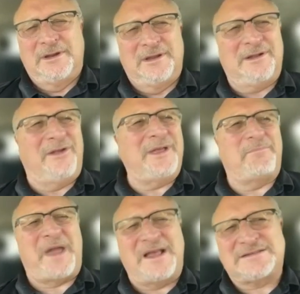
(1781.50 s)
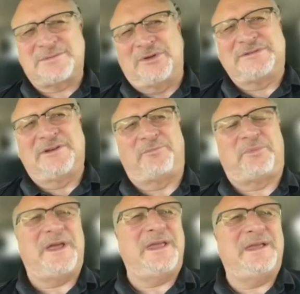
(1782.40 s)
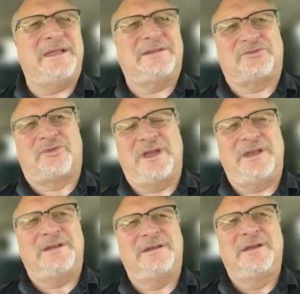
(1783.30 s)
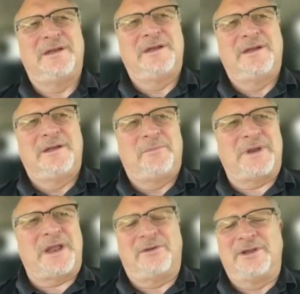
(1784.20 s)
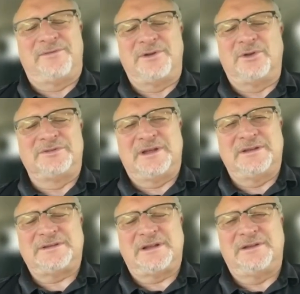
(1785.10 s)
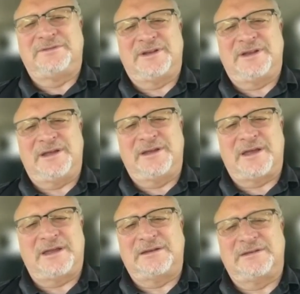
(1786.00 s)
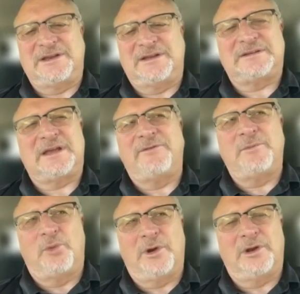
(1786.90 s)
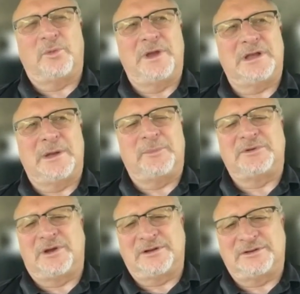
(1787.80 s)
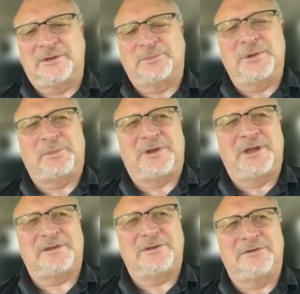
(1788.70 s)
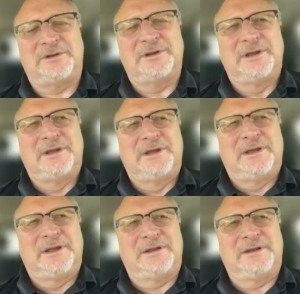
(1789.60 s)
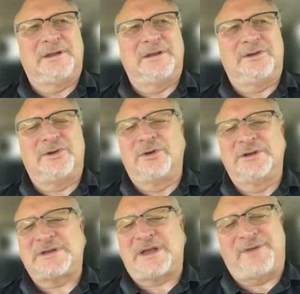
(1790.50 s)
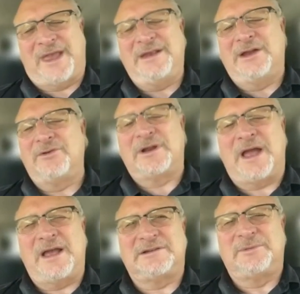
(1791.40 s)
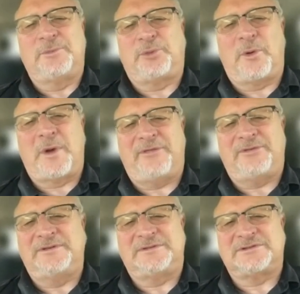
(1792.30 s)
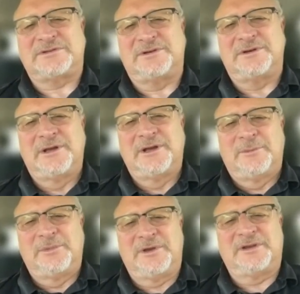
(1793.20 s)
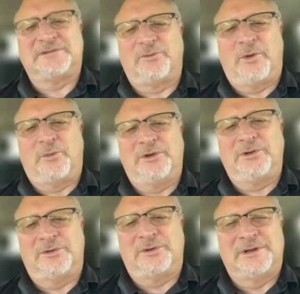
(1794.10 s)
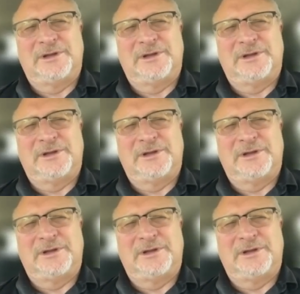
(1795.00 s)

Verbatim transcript: And all that basketball stuff playing, that's great. And, but I don't live in those days. I live today. I get the chance every morning to wake up and talk to young people like you and and and encourage. I have 800 guys that'll be pro athletes this year because of what we're doing.